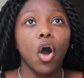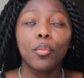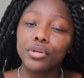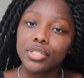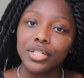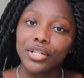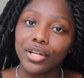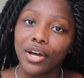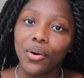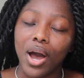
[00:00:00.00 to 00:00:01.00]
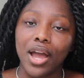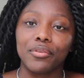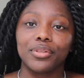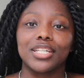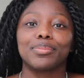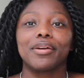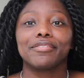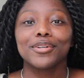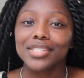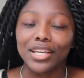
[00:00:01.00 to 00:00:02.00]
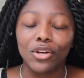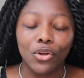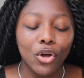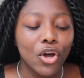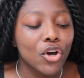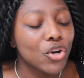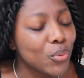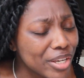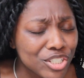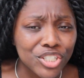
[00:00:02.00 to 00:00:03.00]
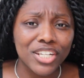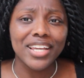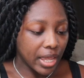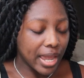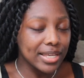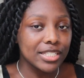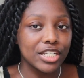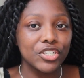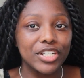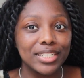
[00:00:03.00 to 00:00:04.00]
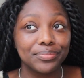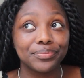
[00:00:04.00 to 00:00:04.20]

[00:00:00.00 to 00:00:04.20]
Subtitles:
Almost a year ago, I released my first single, Who Is She? Hey Siri,